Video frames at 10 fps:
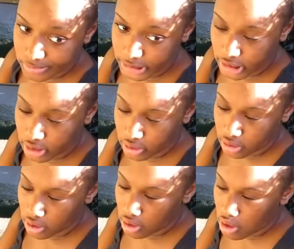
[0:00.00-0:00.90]
So you
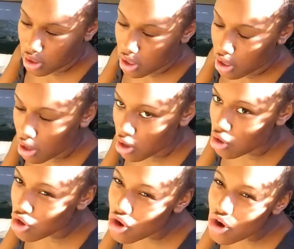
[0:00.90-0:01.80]
might as well stop even
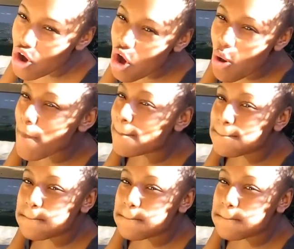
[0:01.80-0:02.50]
dreaming about it.